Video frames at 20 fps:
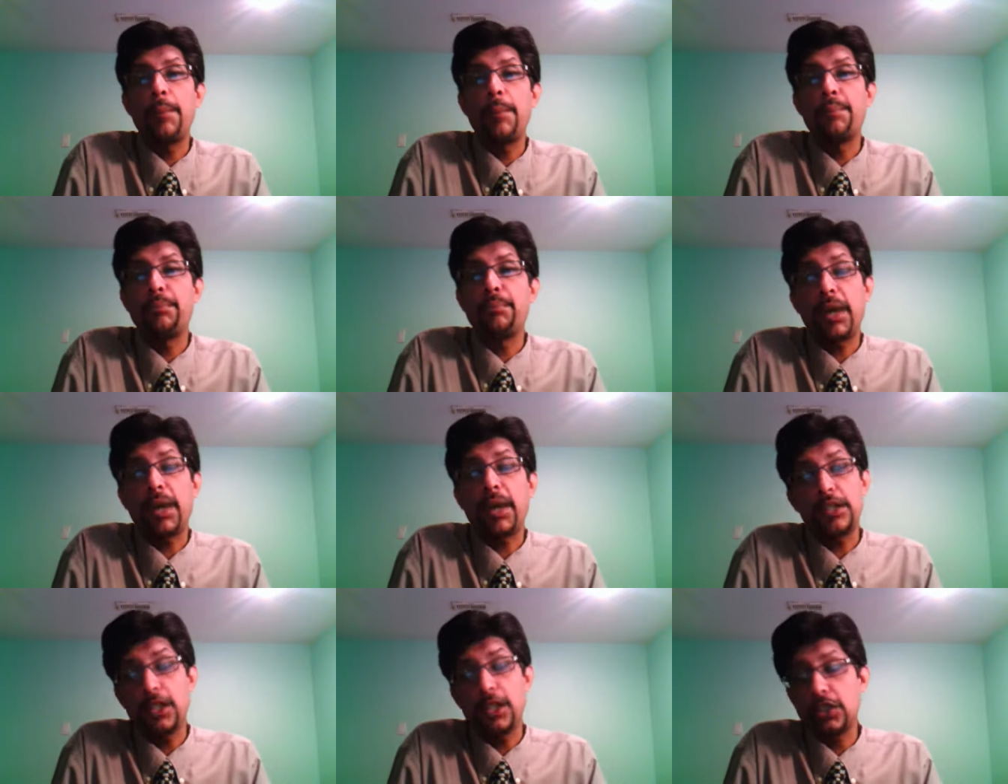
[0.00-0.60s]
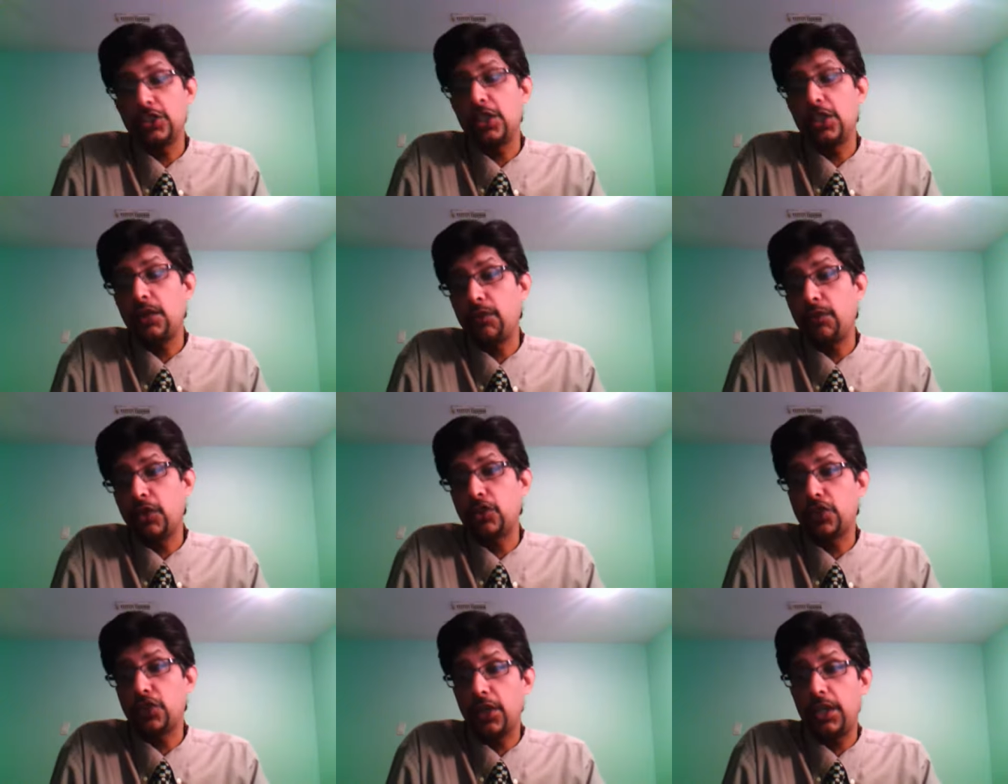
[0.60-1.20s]
Michael Hussey of
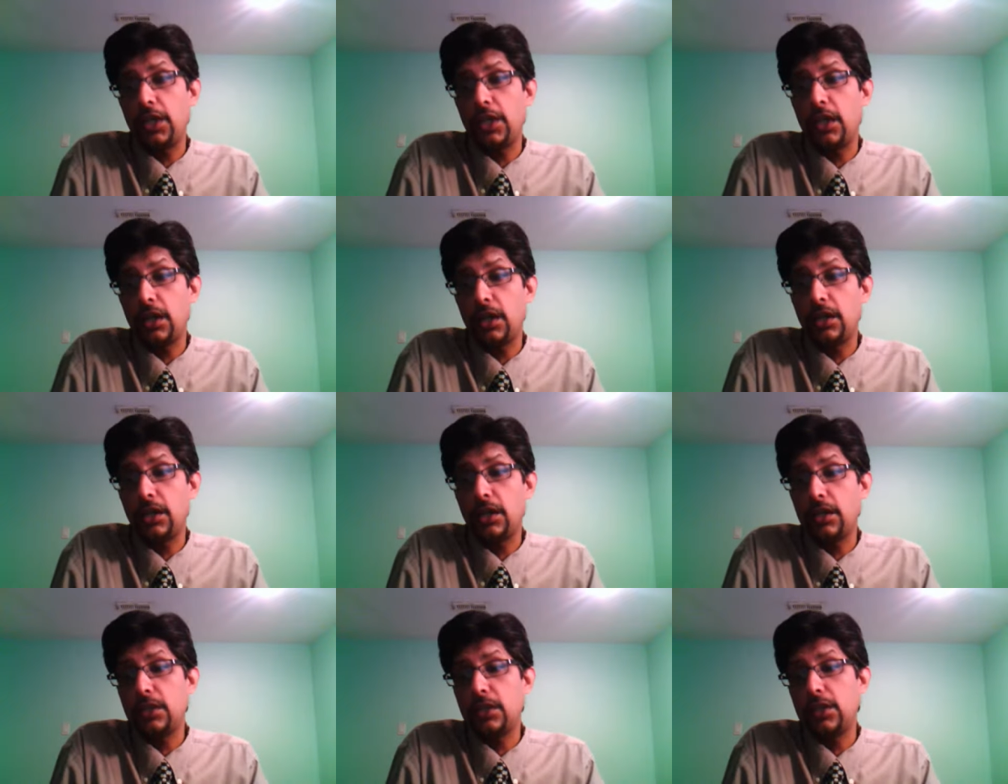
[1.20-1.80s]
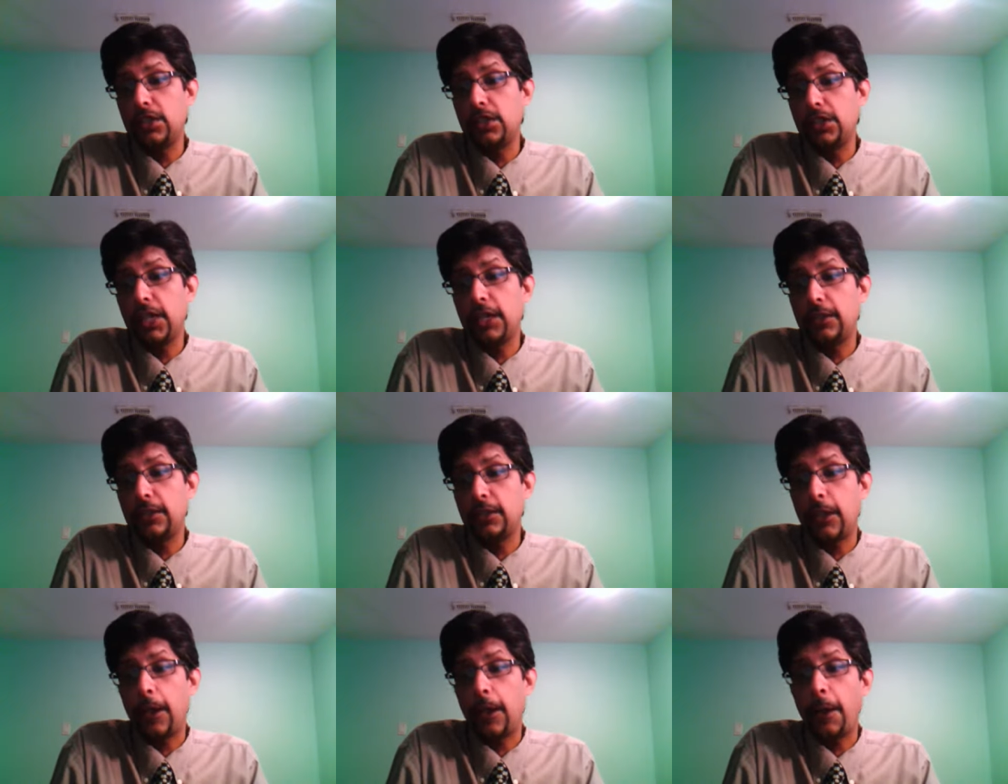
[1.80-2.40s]
Australia uh, earned
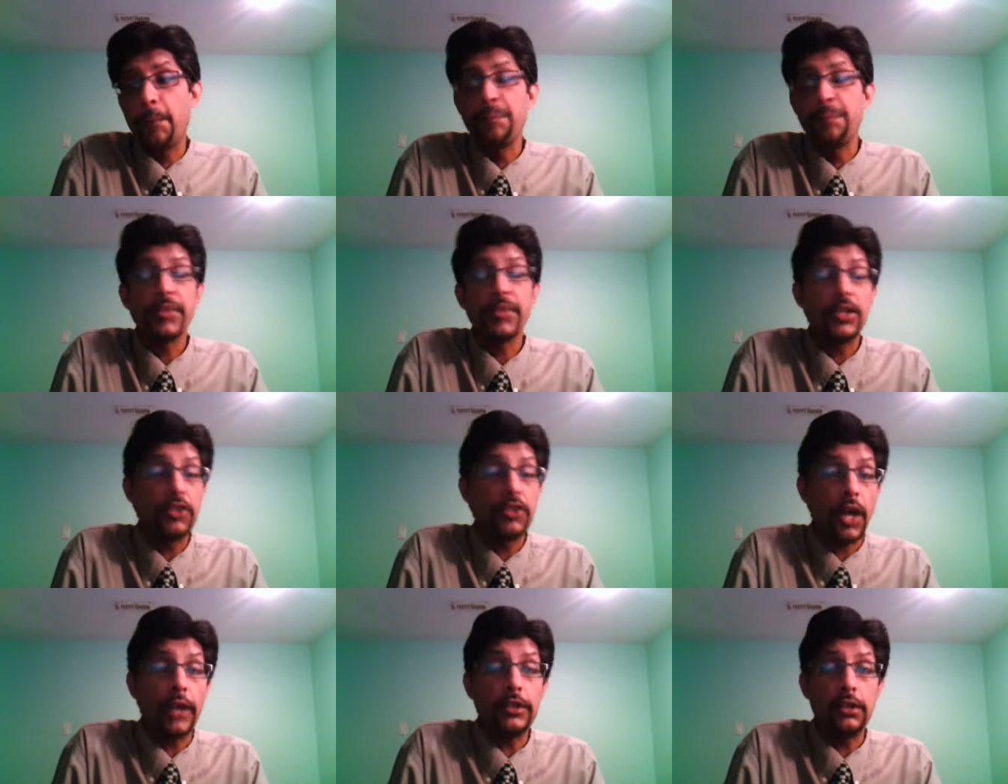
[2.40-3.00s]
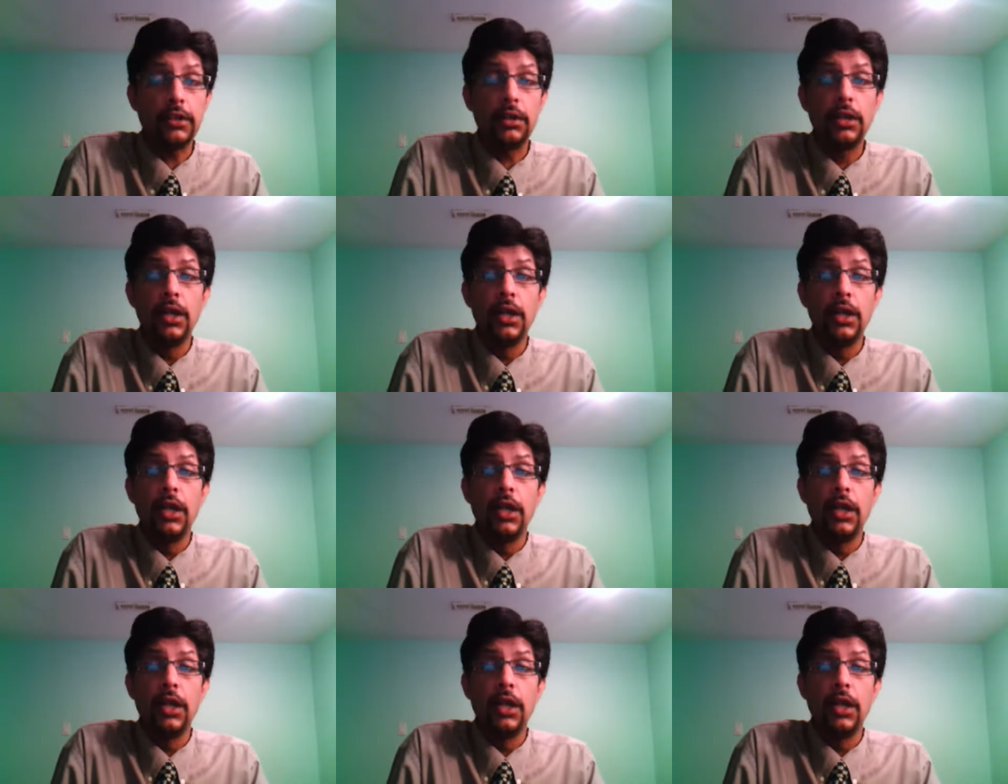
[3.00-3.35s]
that uh, title.